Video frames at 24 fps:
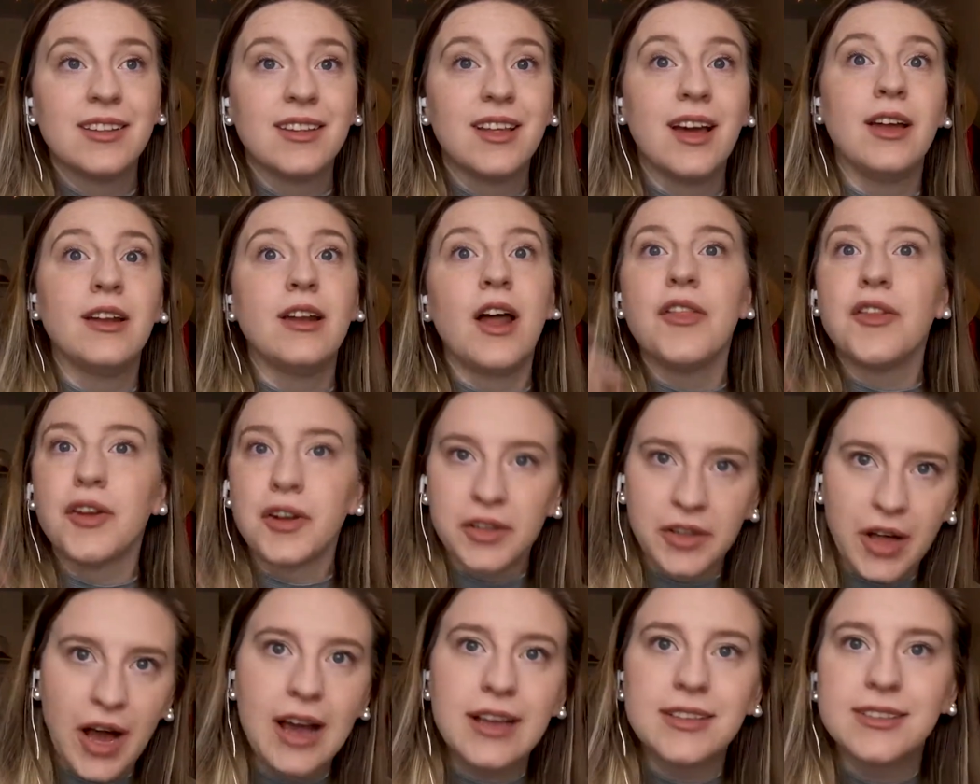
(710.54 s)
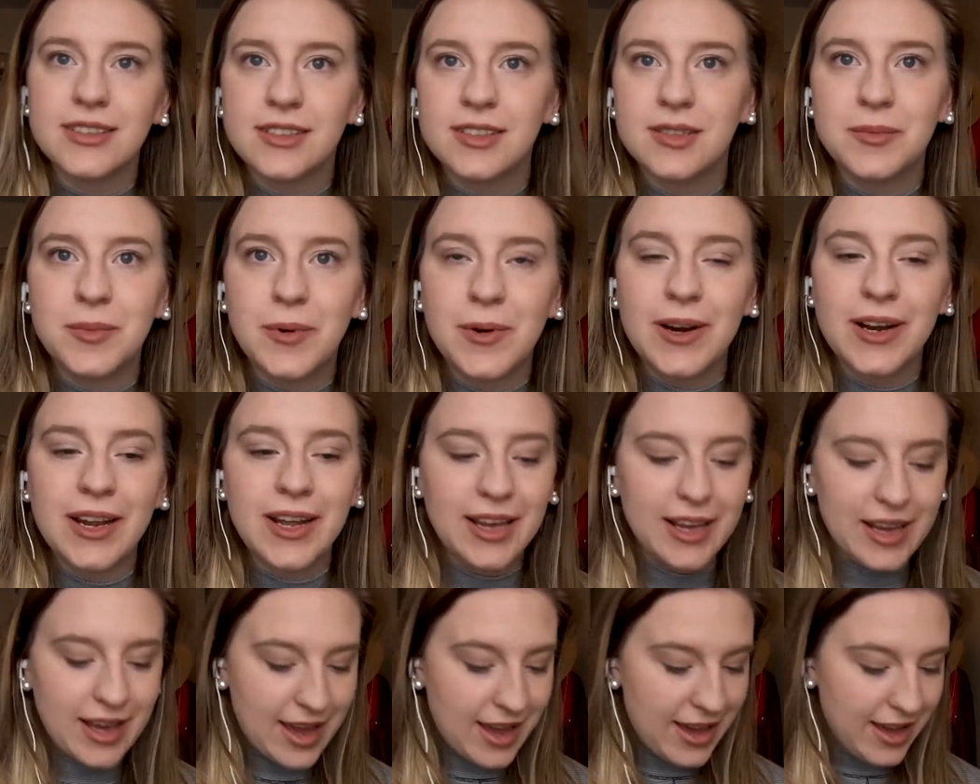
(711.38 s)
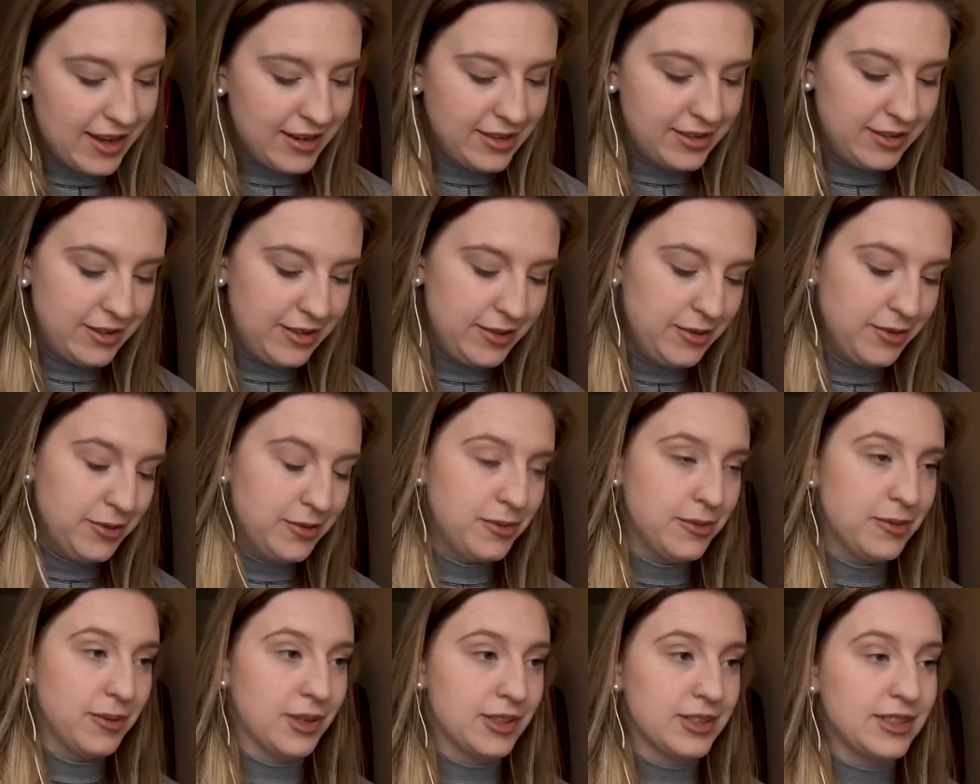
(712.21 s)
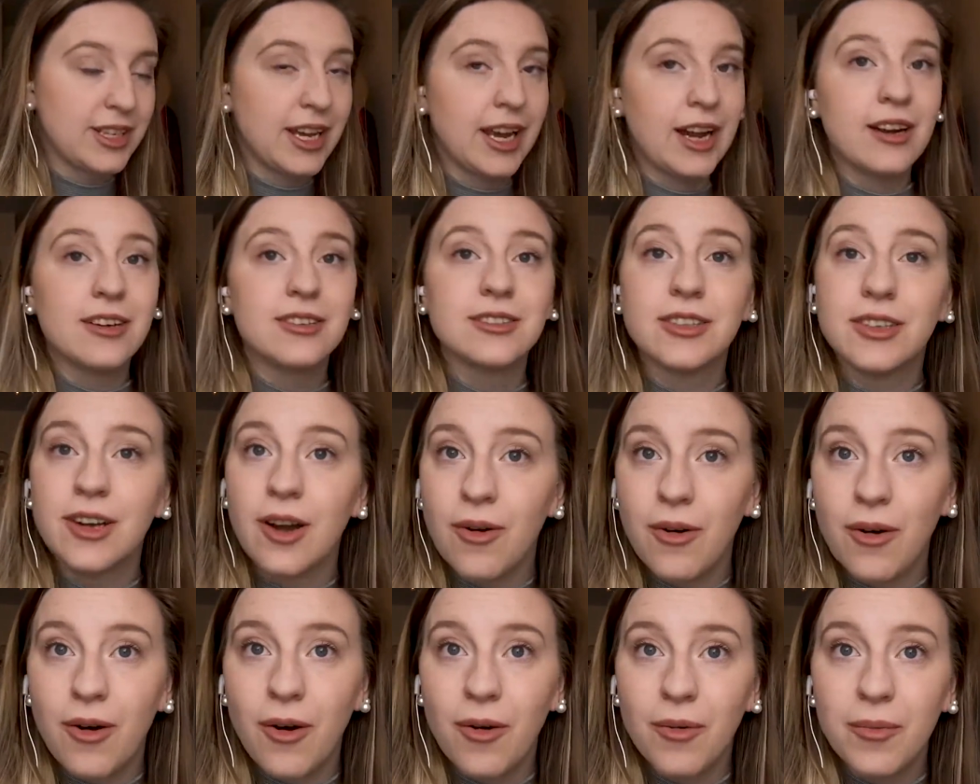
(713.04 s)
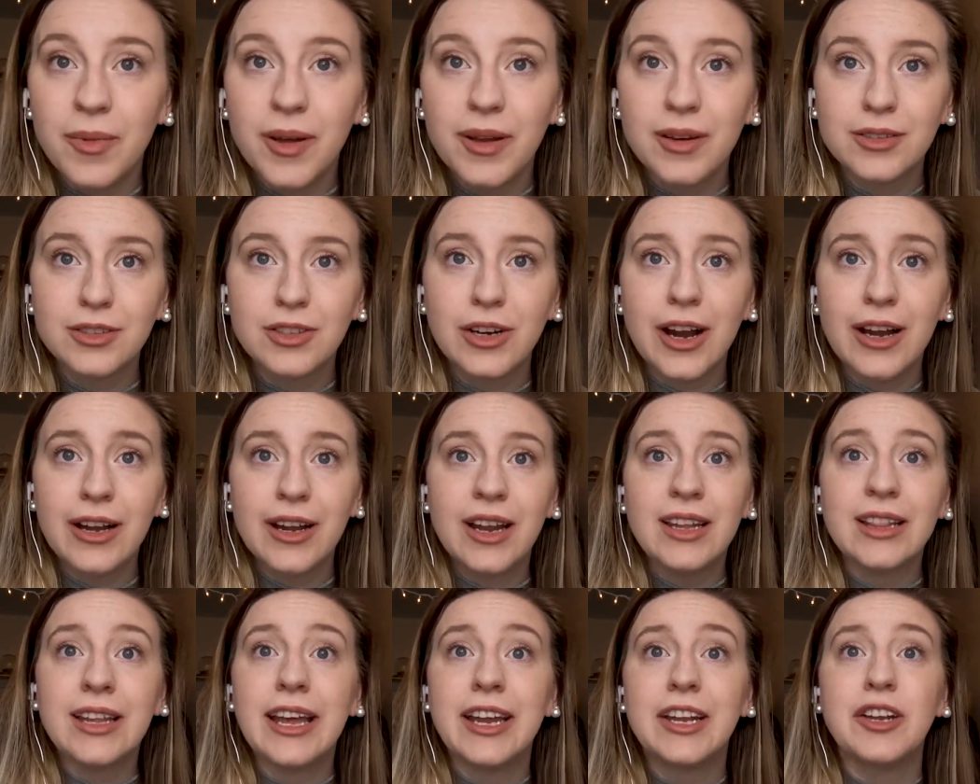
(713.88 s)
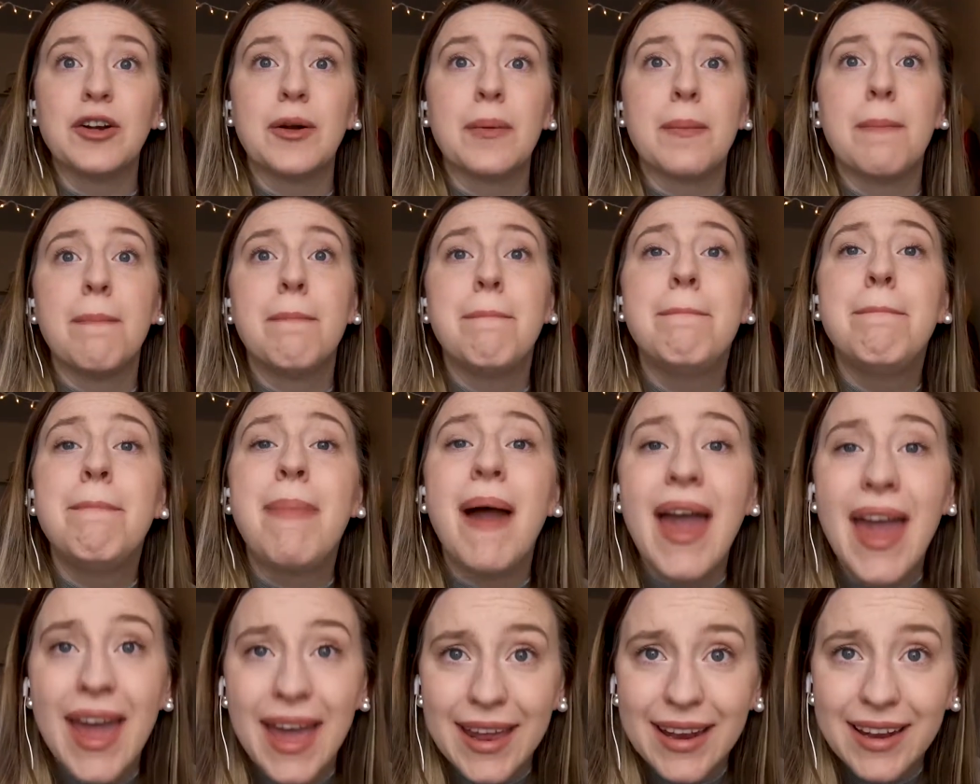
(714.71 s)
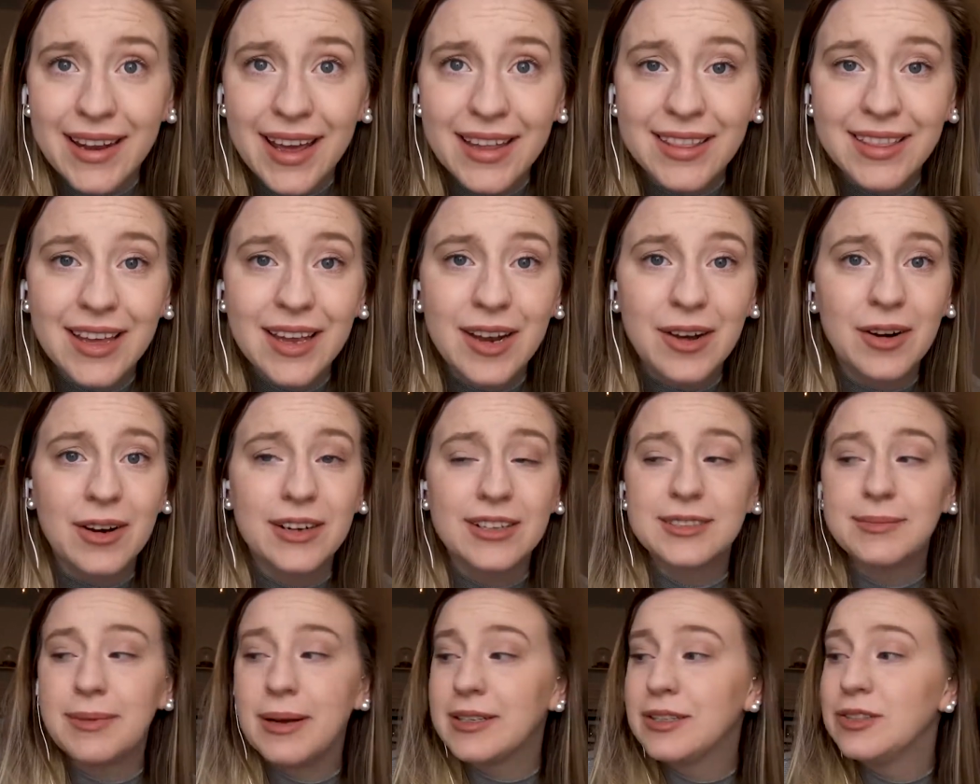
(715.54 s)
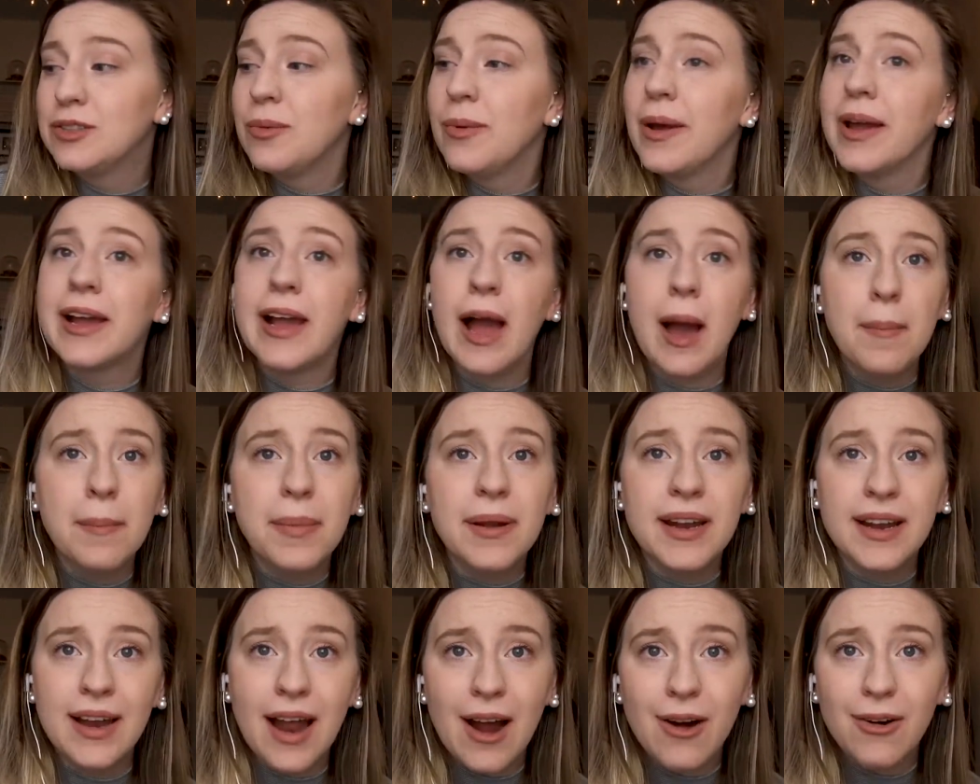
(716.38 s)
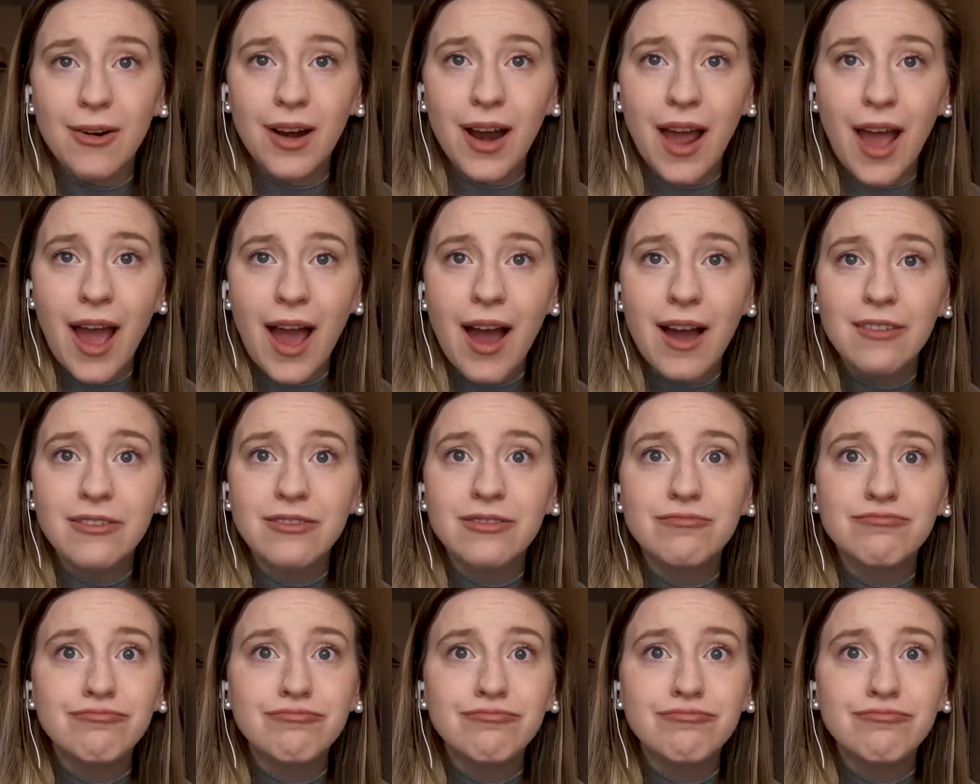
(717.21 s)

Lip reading: another class in the morning, and you were scared to go home and try and lay in your bed and then are expected to wake up in an hour and a half,